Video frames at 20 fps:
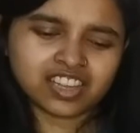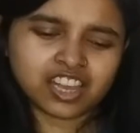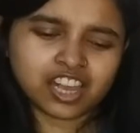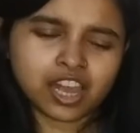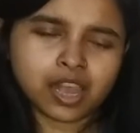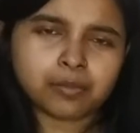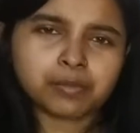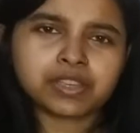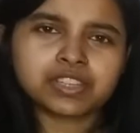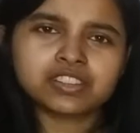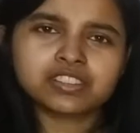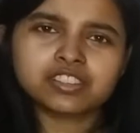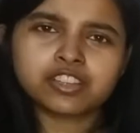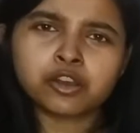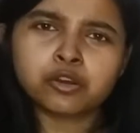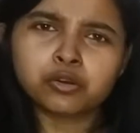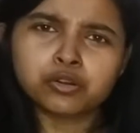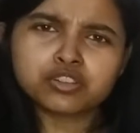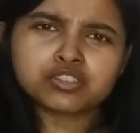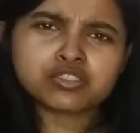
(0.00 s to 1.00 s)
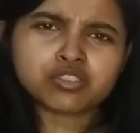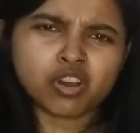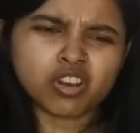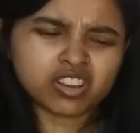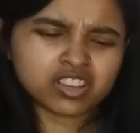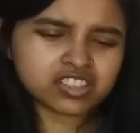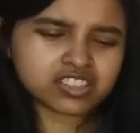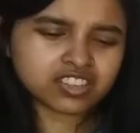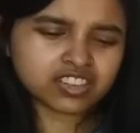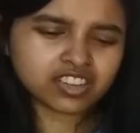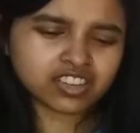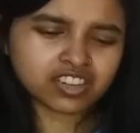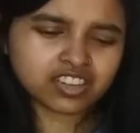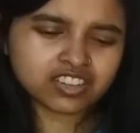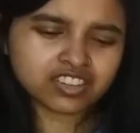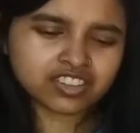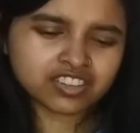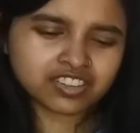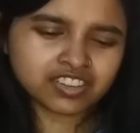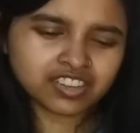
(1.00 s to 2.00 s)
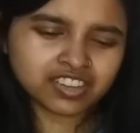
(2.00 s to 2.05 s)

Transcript: I mean, the whole song is in English?